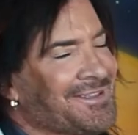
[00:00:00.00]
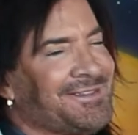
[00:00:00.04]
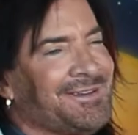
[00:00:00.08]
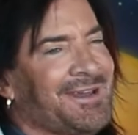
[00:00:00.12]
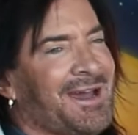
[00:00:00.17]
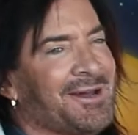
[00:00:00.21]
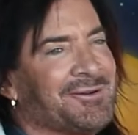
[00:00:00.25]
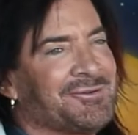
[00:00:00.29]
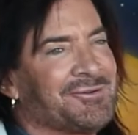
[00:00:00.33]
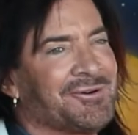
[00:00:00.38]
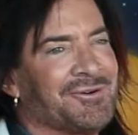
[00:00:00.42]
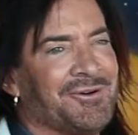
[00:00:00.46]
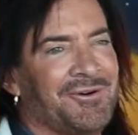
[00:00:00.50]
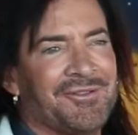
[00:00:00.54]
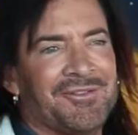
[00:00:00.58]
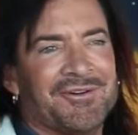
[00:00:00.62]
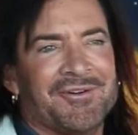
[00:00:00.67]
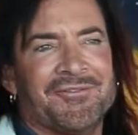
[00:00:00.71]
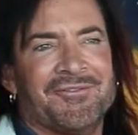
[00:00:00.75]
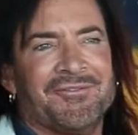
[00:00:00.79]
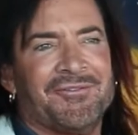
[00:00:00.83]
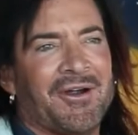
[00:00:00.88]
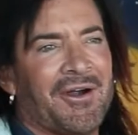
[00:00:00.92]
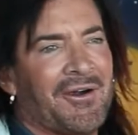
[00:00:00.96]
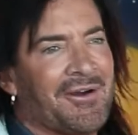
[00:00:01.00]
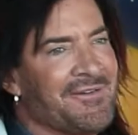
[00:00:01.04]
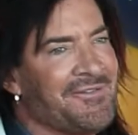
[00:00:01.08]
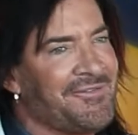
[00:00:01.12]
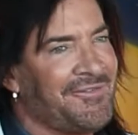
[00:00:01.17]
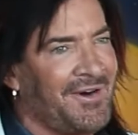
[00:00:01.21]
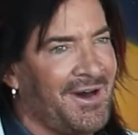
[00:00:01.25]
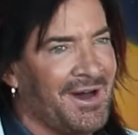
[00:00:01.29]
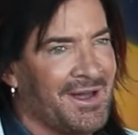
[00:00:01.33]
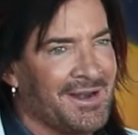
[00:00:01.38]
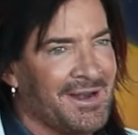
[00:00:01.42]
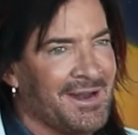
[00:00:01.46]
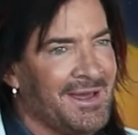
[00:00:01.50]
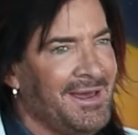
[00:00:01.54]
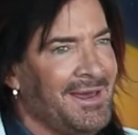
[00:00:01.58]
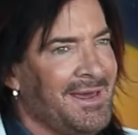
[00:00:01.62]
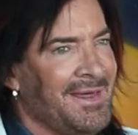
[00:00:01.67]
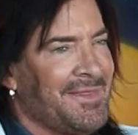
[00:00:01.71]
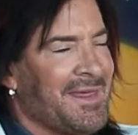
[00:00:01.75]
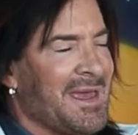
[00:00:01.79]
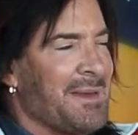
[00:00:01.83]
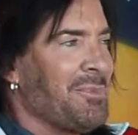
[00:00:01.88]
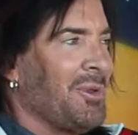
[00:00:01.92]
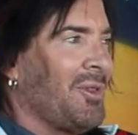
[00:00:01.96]
theatrical, they're very fun.
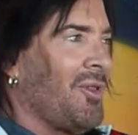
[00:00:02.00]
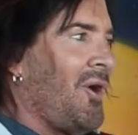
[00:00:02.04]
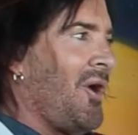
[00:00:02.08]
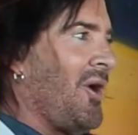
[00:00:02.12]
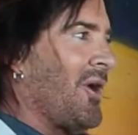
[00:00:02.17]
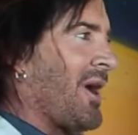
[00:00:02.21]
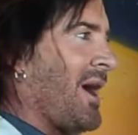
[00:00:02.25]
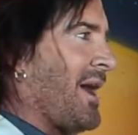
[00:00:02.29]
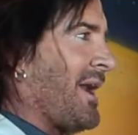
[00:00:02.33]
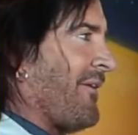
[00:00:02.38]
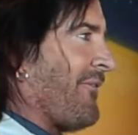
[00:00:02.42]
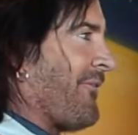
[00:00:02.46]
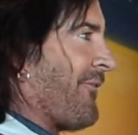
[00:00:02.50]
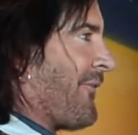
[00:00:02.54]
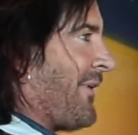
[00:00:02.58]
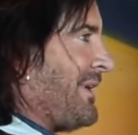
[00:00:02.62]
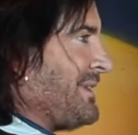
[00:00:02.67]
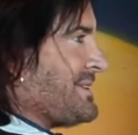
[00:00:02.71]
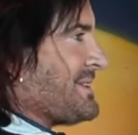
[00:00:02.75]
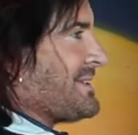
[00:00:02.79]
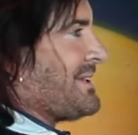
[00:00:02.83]
They belong on a front